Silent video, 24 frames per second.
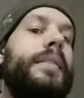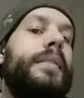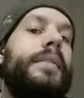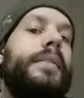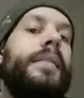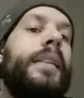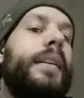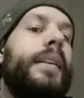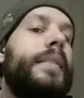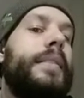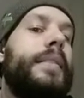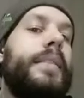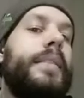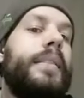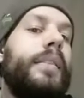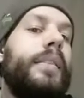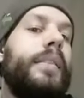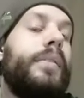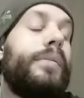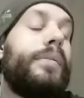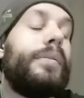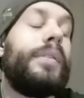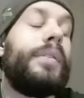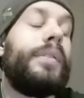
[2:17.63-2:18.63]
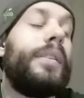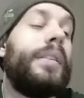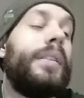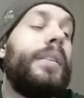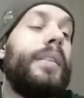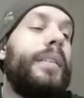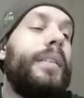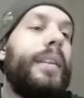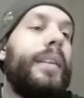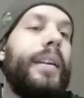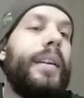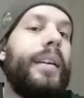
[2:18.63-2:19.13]
knight
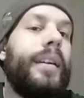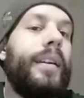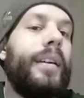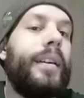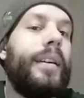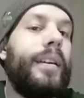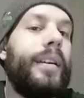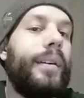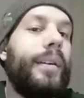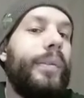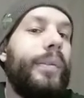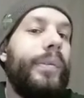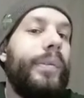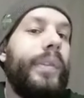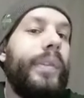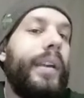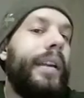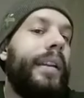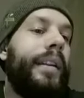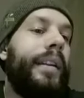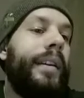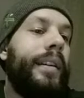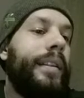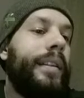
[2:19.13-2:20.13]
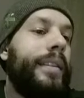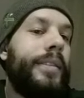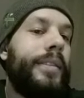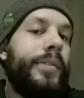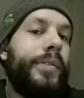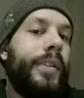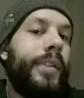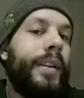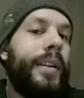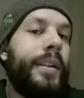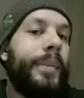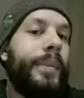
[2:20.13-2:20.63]
c3 like a Vienna
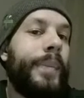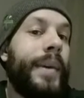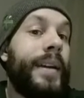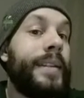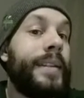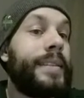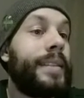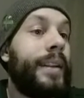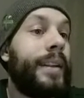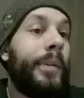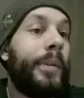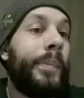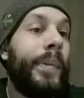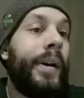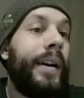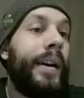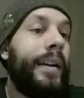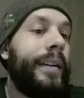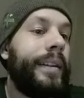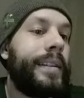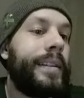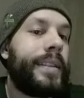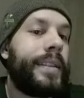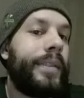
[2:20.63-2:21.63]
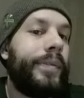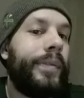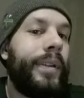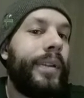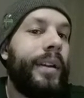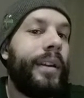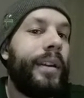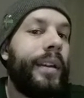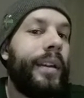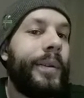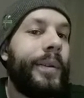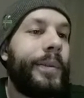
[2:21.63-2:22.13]
defending my center pawn because I
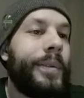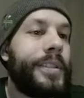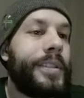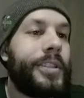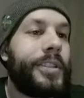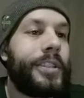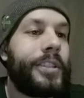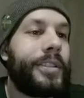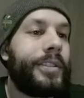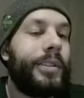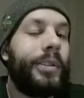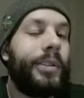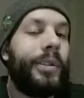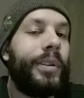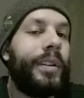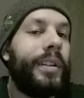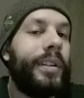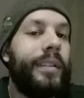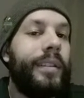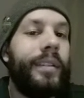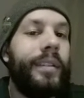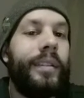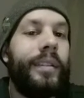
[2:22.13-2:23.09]
figured it was just good